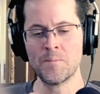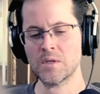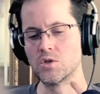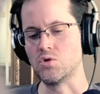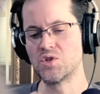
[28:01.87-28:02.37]

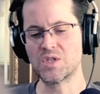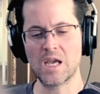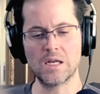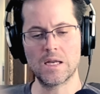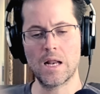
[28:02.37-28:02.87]
because you
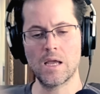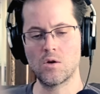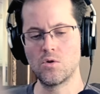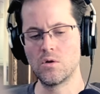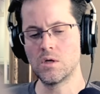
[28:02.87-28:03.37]
saying it ain't
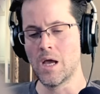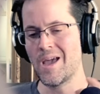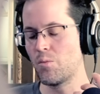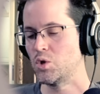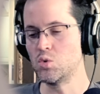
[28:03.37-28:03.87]
good,
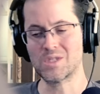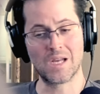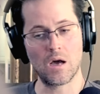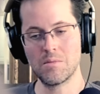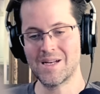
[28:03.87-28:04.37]
and when you
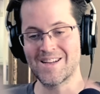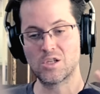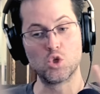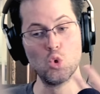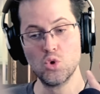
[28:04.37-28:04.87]
tell me not to
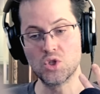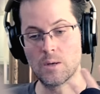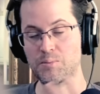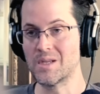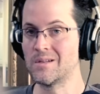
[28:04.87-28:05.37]
do
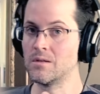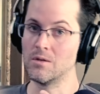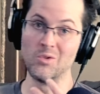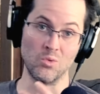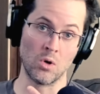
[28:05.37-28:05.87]
something,
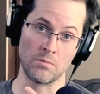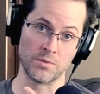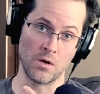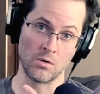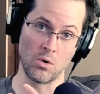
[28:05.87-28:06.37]
you know I'm
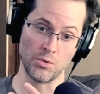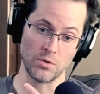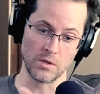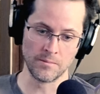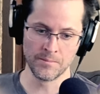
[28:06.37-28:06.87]
gonna go
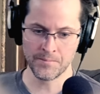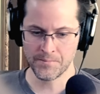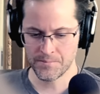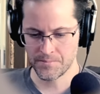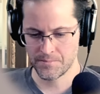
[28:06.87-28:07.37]
do it.
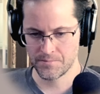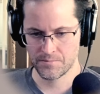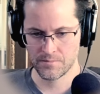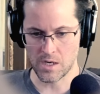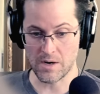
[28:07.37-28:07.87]

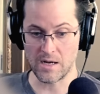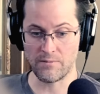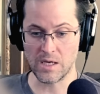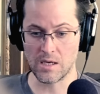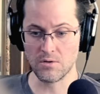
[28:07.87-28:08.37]
All right, if
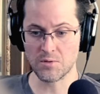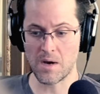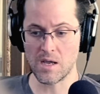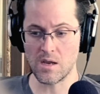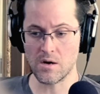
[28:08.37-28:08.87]
it kills
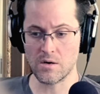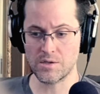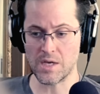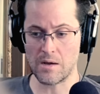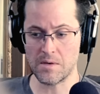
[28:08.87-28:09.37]
my ears,
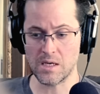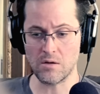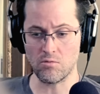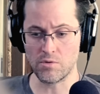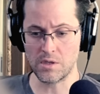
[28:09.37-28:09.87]
I'm gonna get
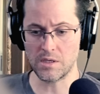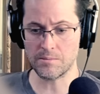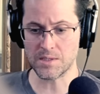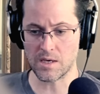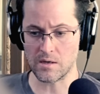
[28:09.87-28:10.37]
really
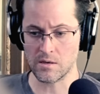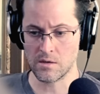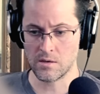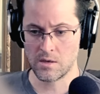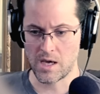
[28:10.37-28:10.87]
upset.
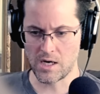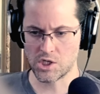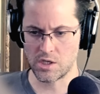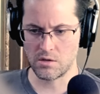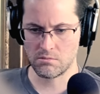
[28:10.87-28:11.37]

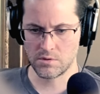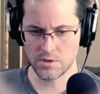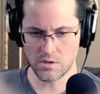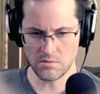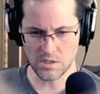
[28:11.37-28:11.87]
Actually, let's
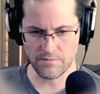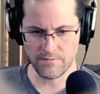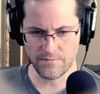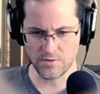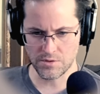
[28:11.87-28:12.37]
go in a
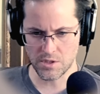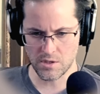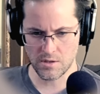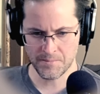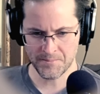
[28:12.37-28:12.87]
filter.